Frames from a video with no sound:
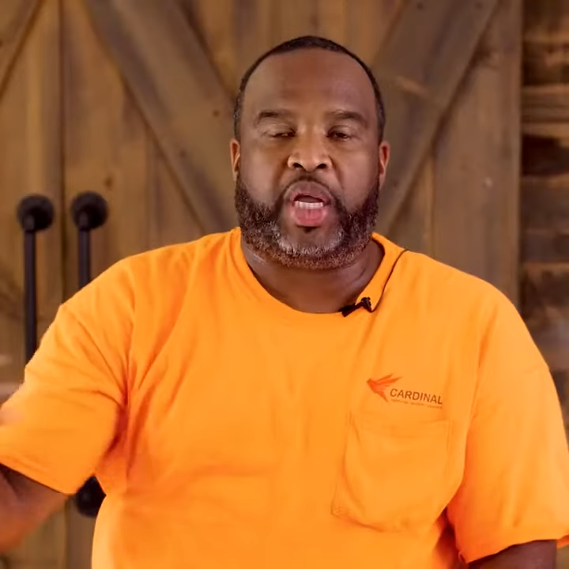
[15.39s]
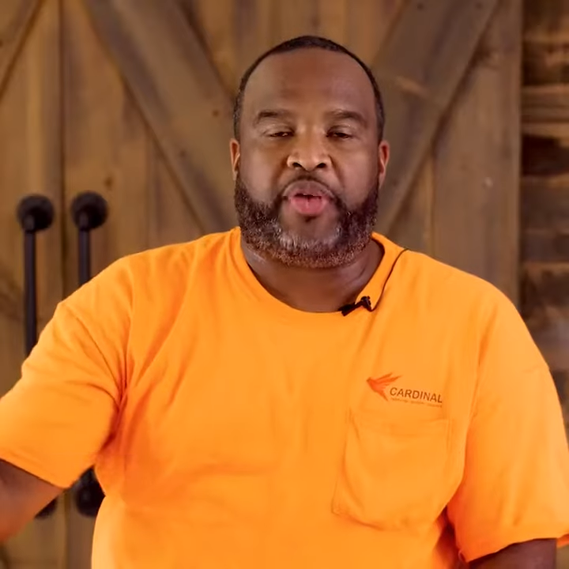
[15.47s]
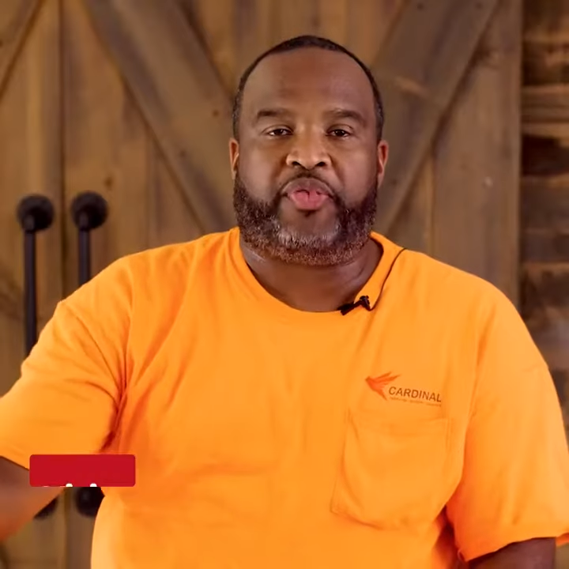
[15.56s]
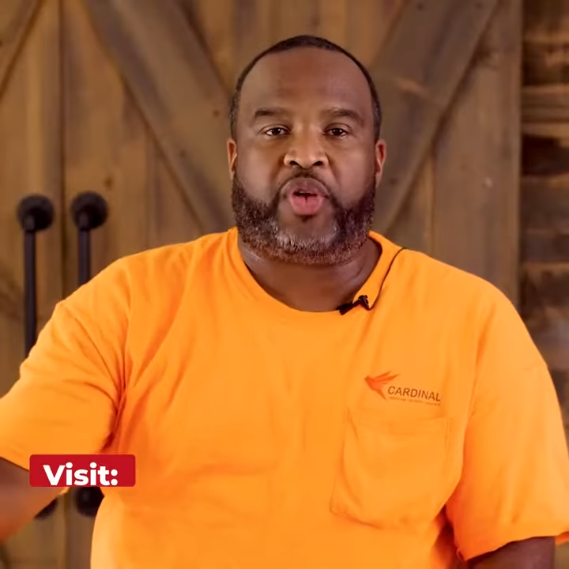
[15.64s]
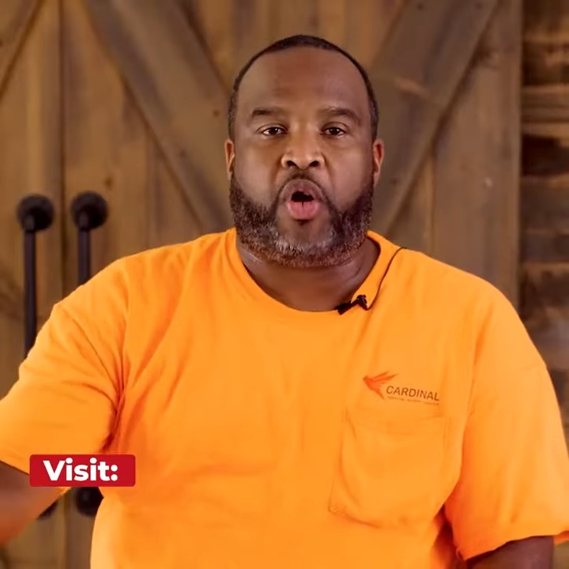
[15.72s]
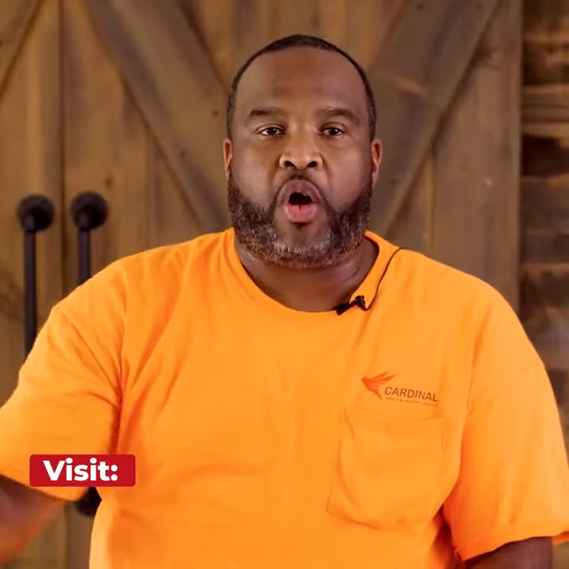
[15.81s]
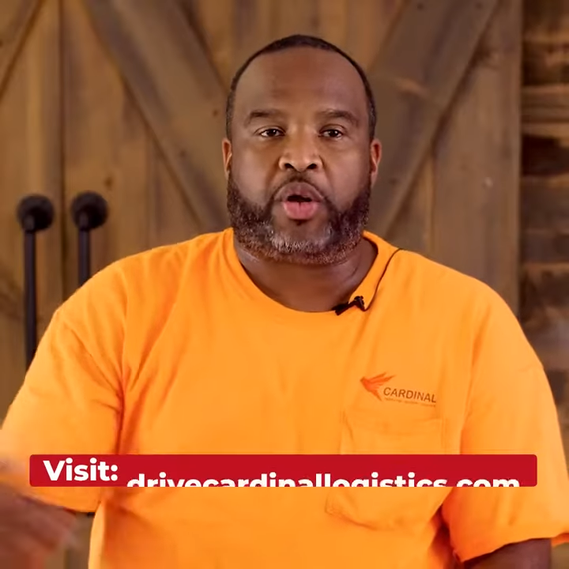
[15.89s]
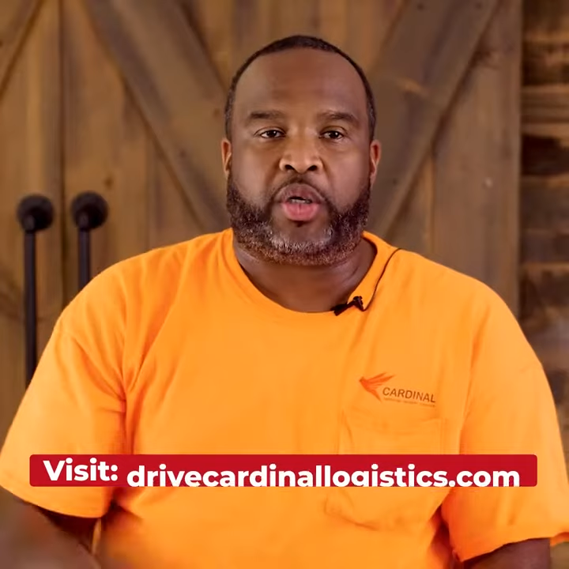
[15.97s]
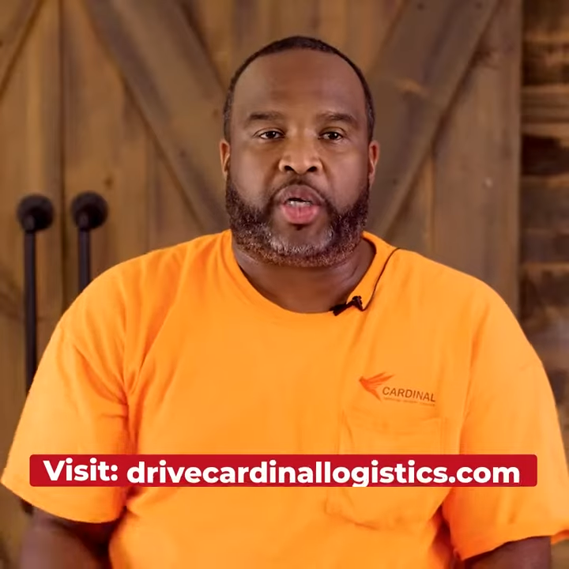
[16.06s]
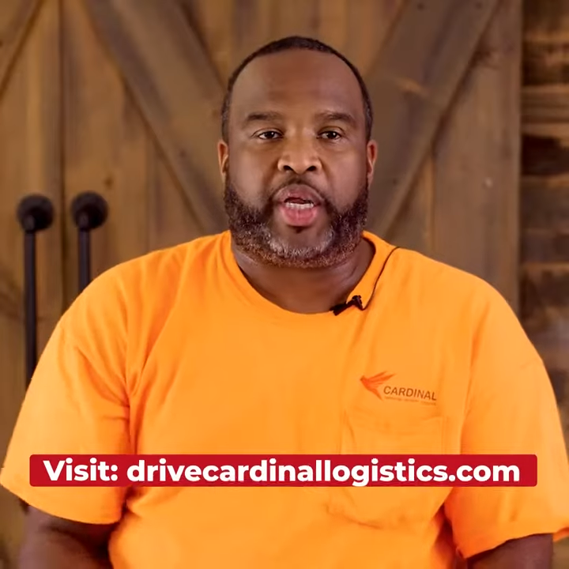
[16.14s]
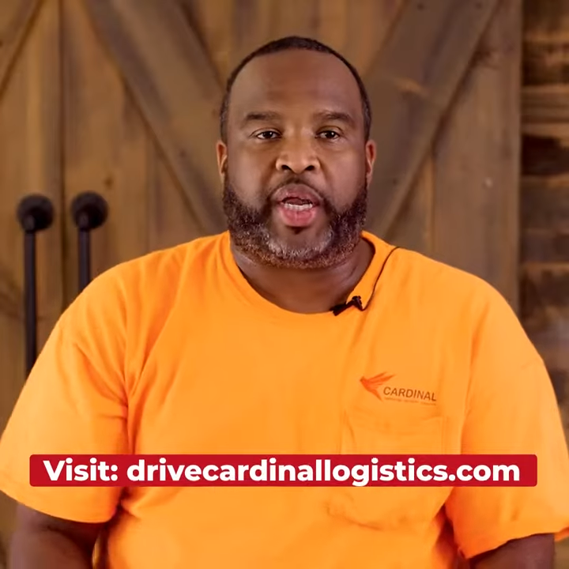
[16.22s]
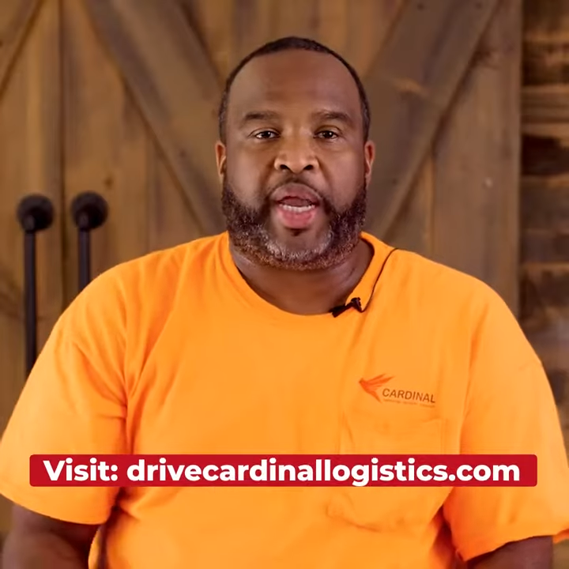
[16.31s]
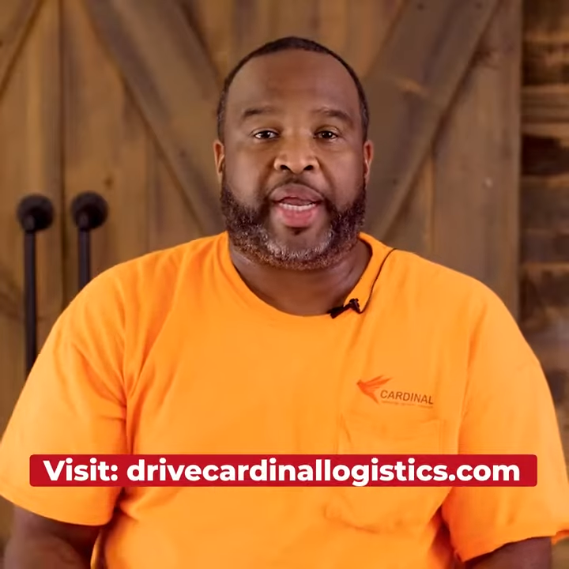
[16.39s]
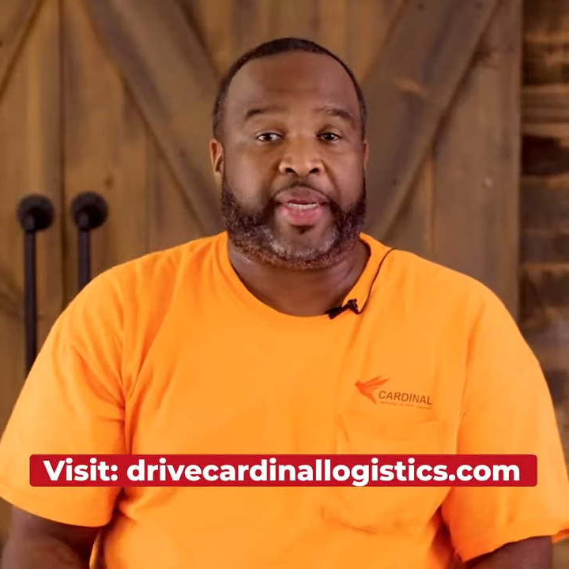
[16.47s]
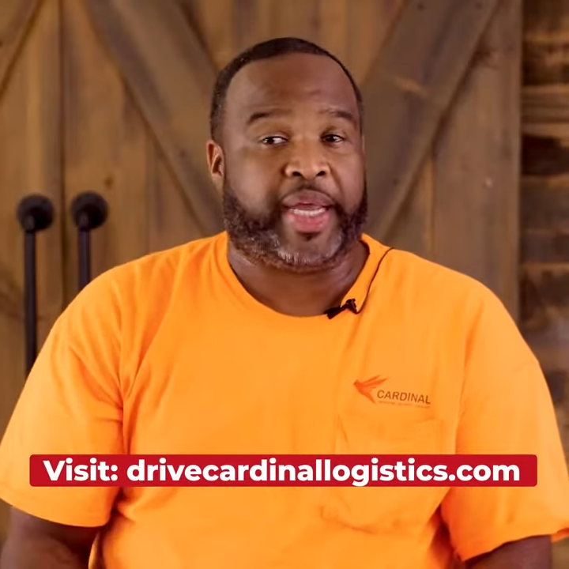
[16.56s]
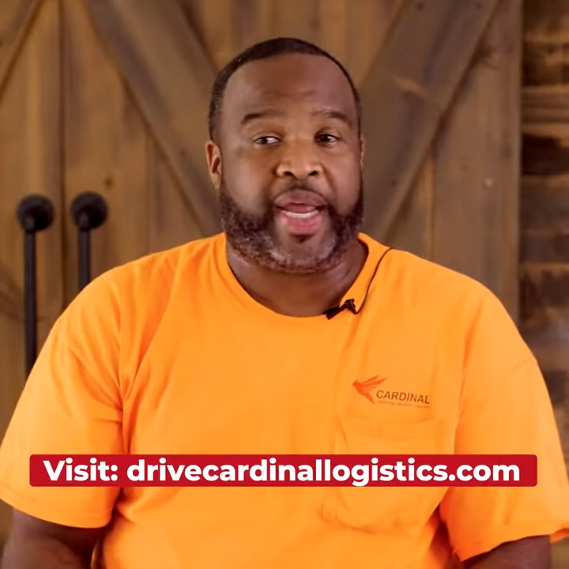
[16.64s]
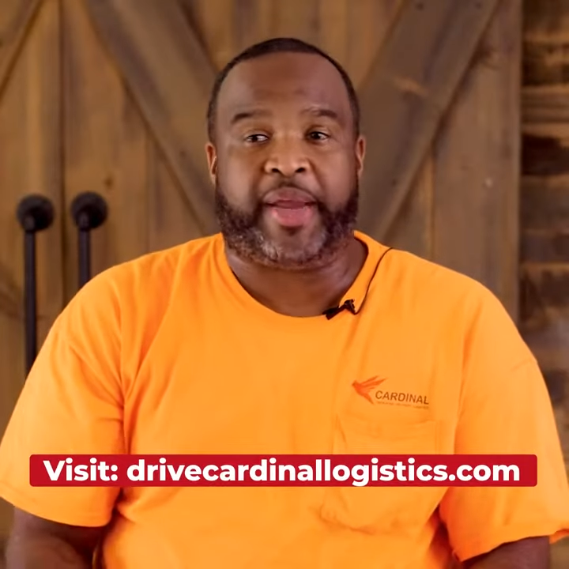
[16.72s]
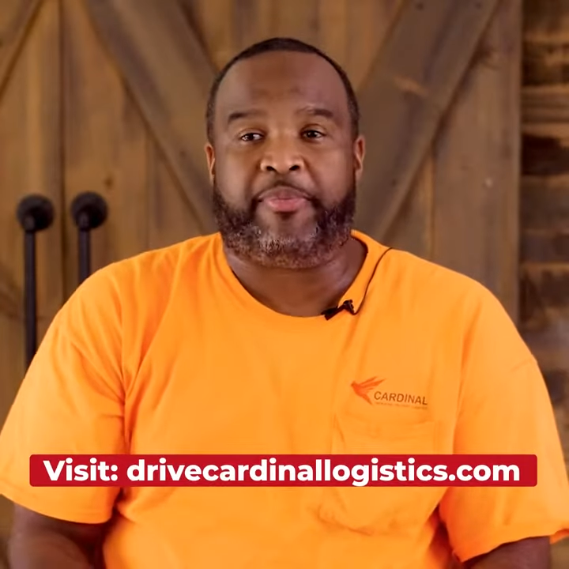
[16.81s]
left Cardinal
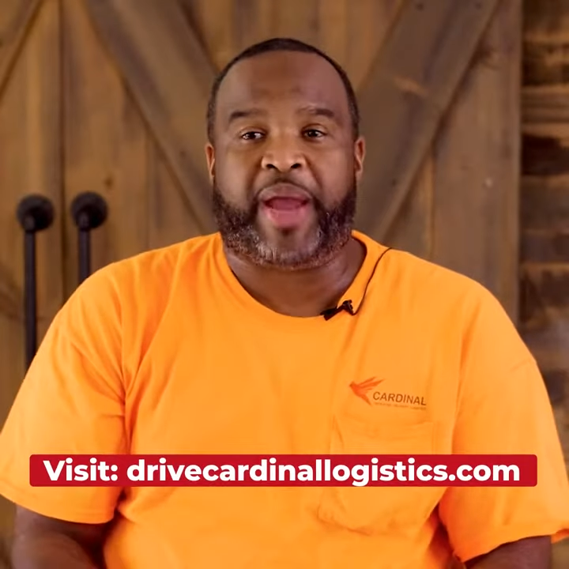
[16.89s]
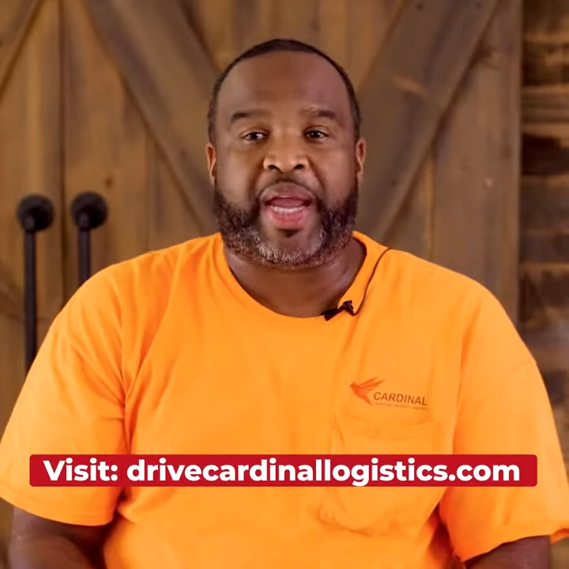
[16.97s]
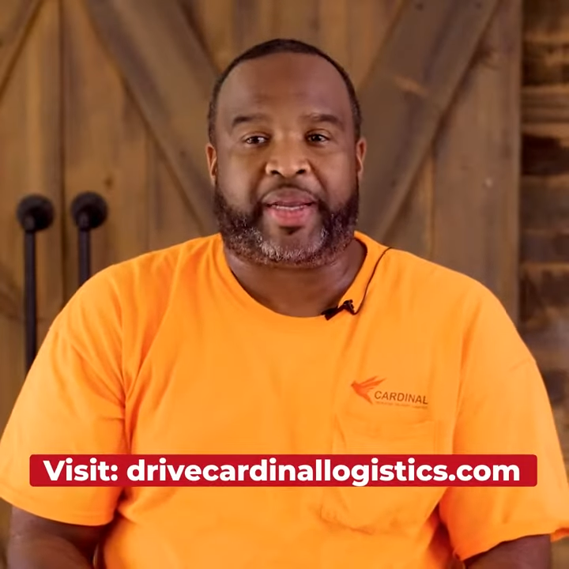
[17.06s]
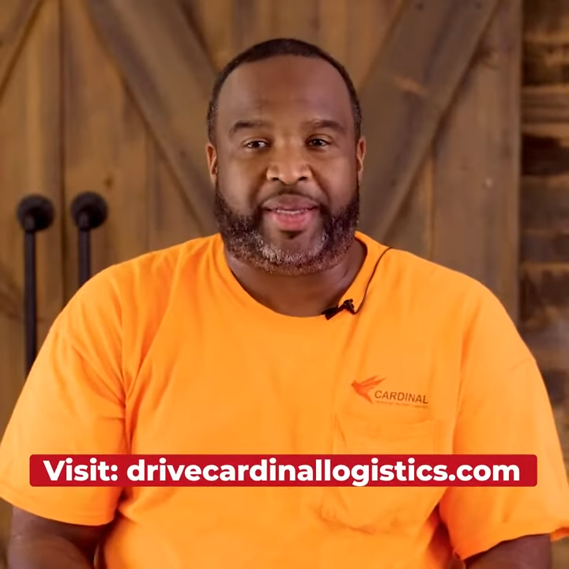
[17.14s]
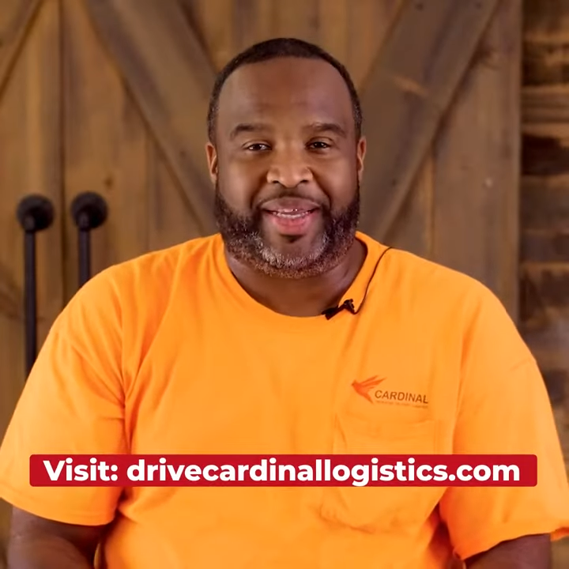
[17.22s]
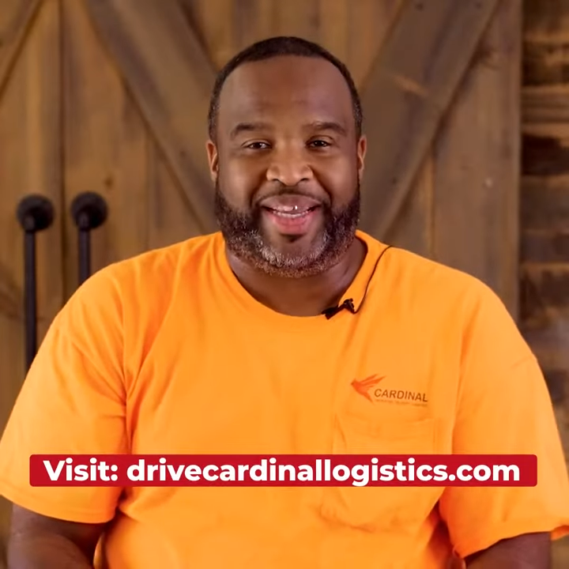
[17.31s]
and came back,